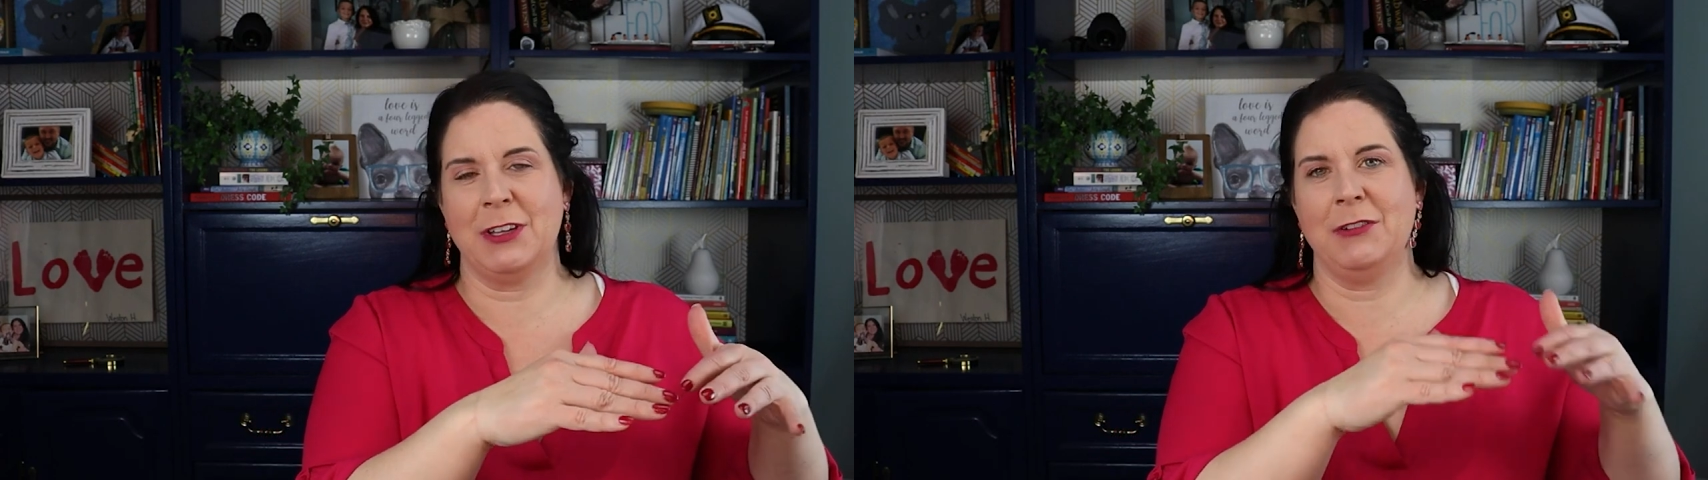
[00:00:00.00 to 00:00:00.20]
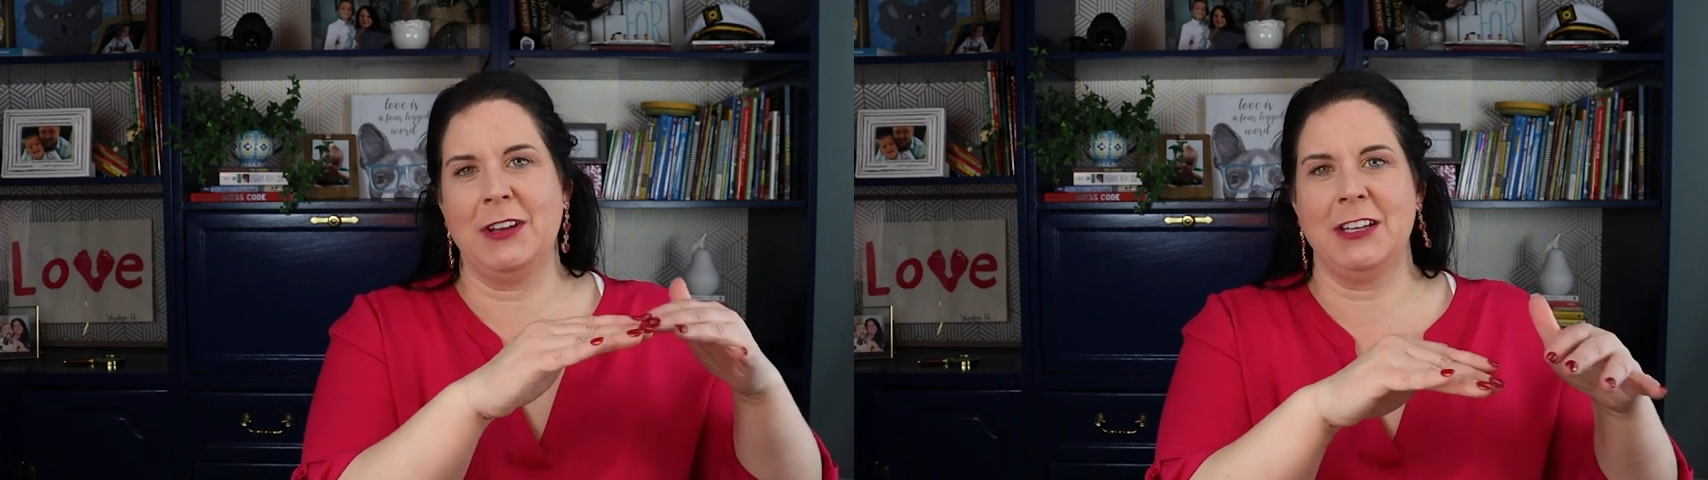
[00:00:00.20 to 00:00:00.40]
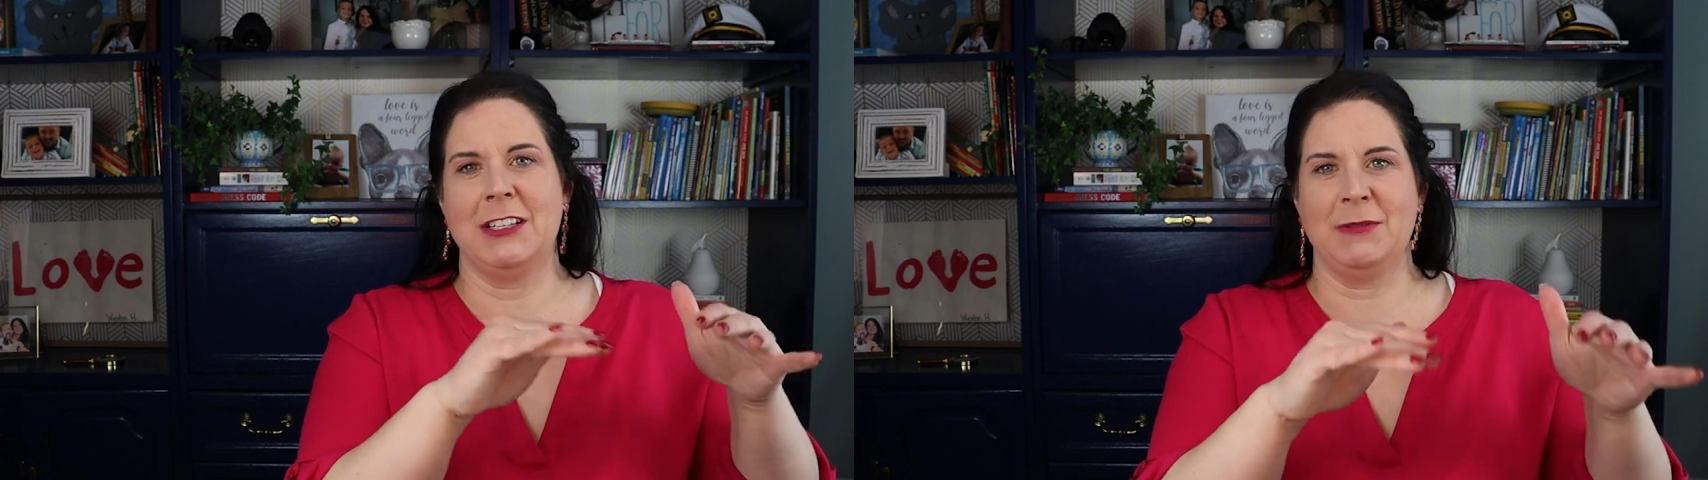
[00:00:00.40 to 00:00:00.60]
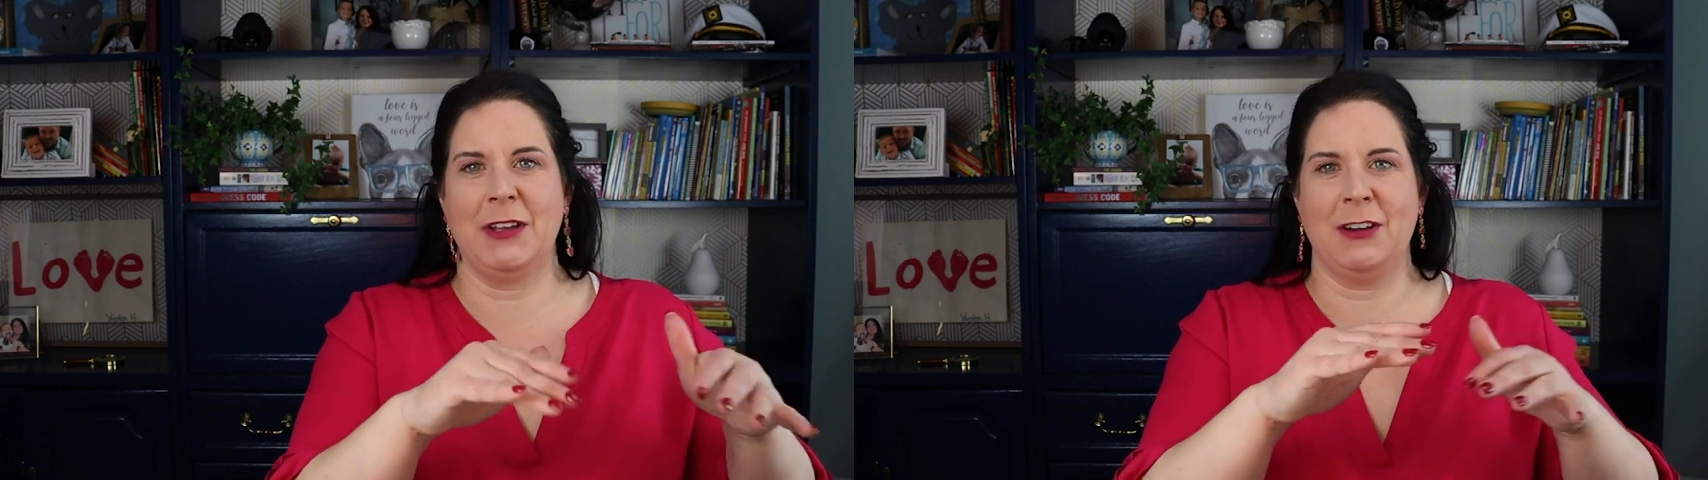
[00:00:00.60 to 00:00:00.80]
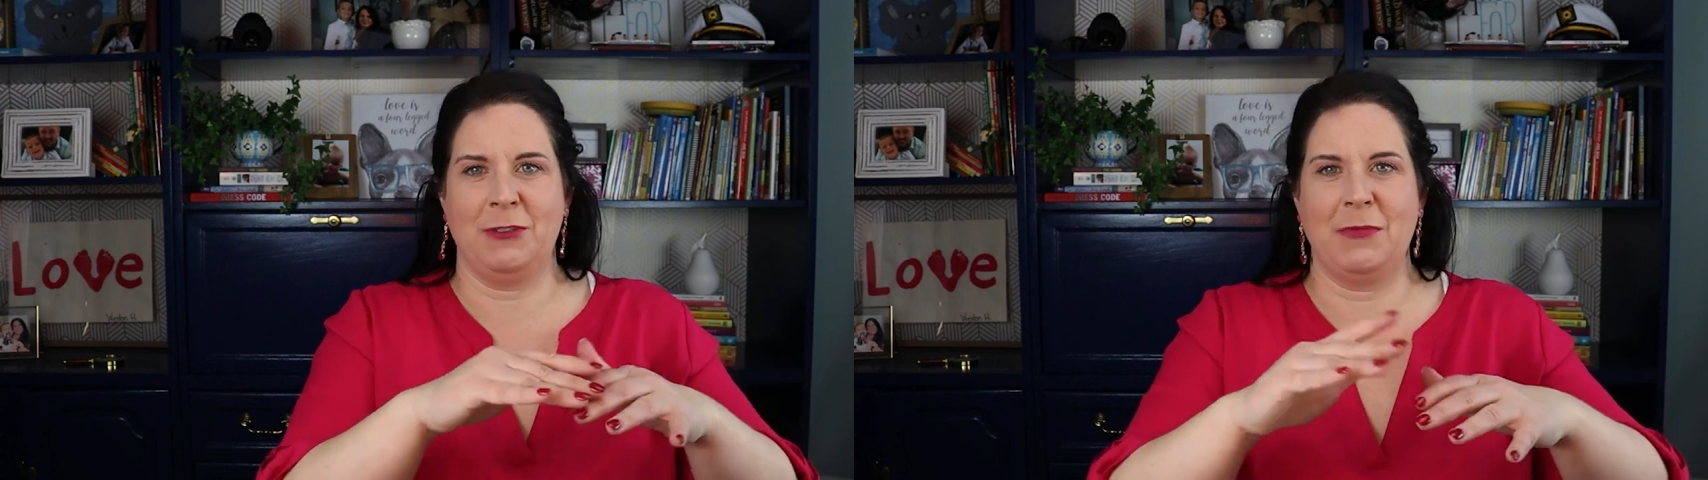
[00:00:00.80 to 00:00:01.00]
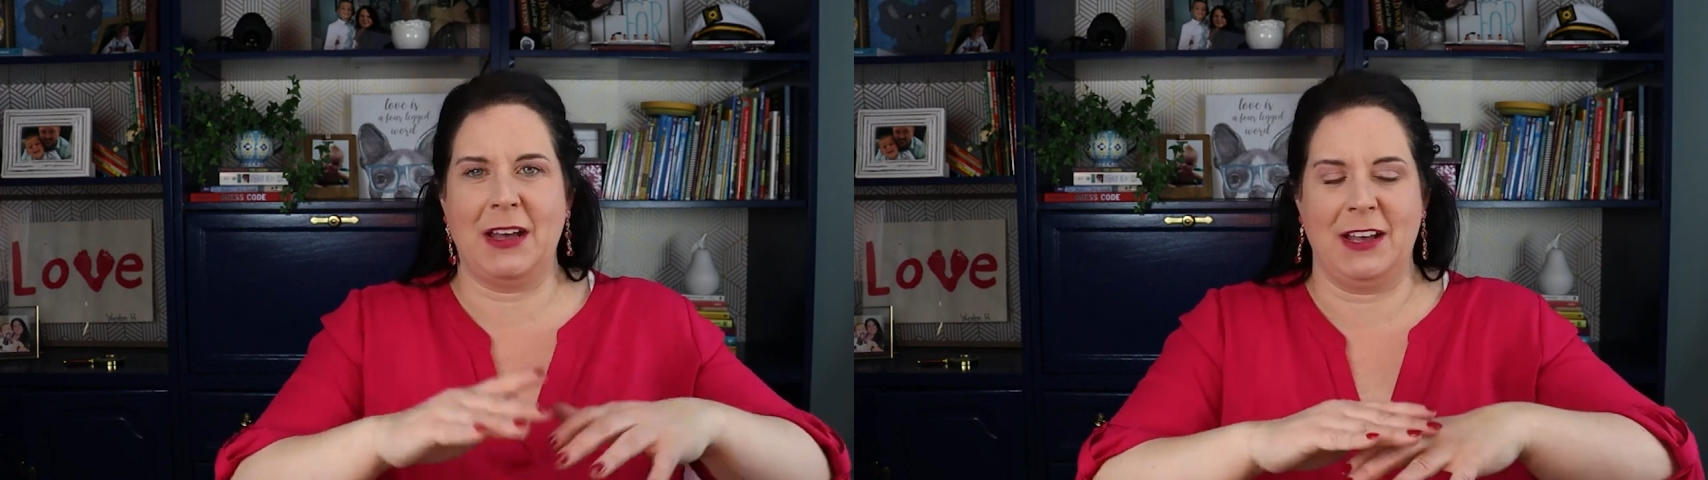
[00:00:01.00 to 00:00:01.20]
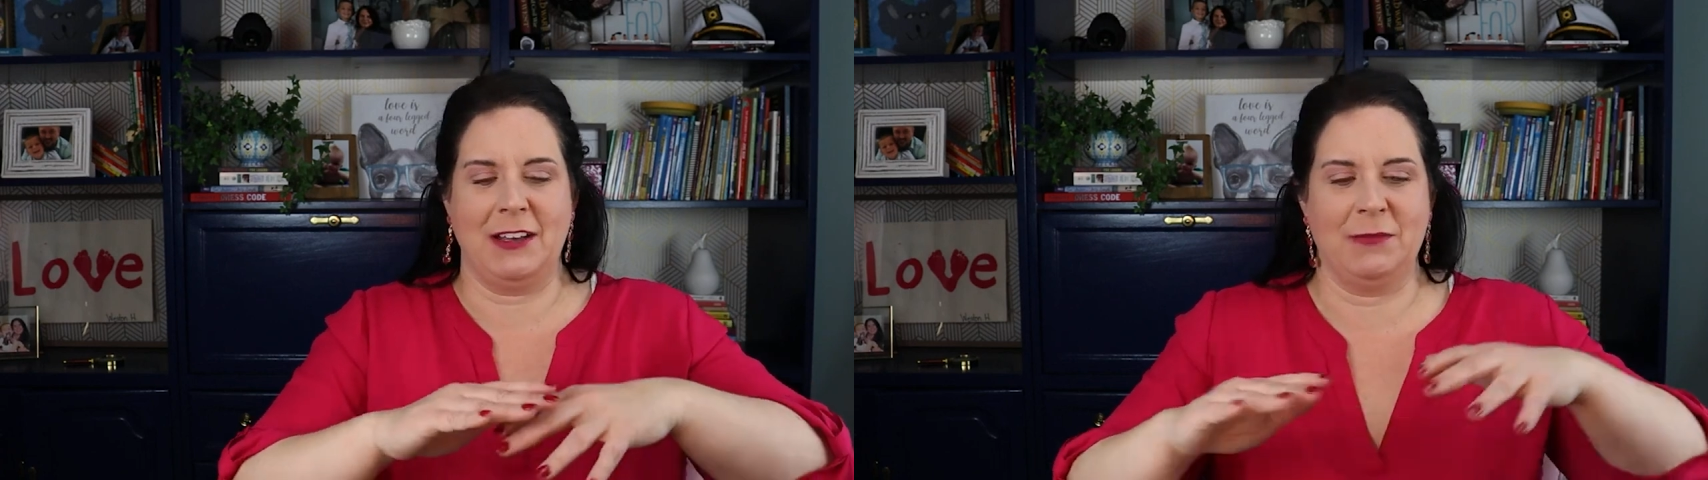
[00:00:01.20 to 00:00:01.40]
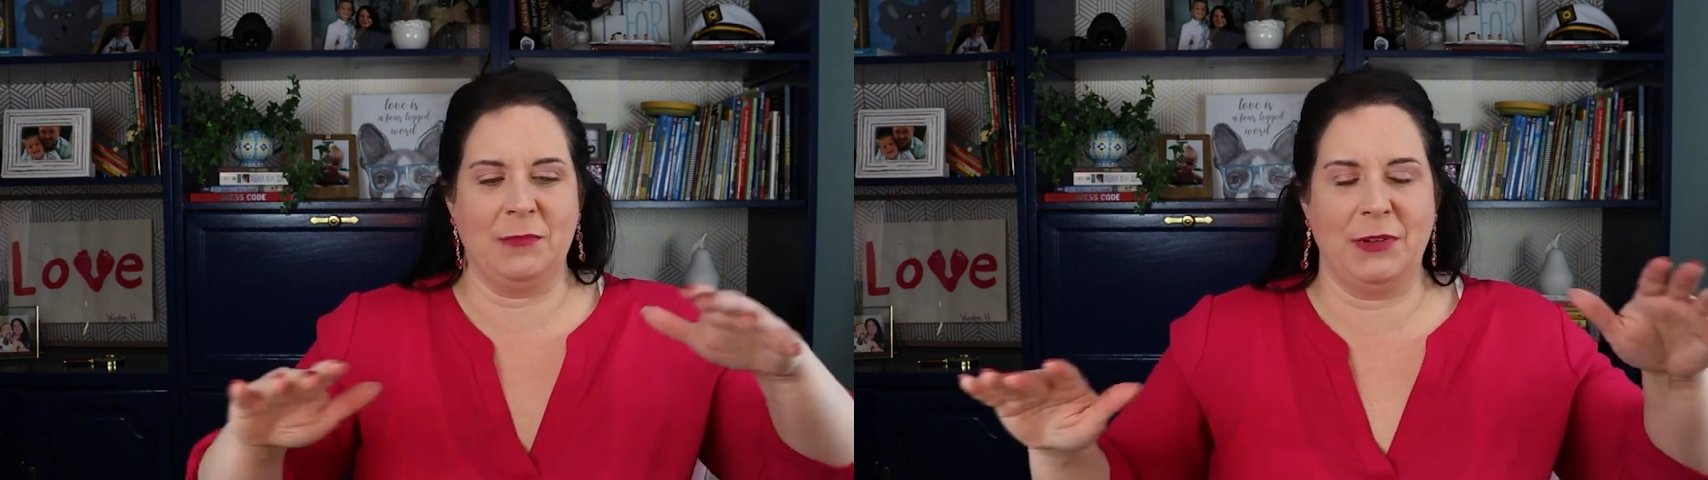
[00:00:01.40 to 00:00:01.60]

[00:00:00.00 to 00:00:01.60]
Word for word: you needs to be home by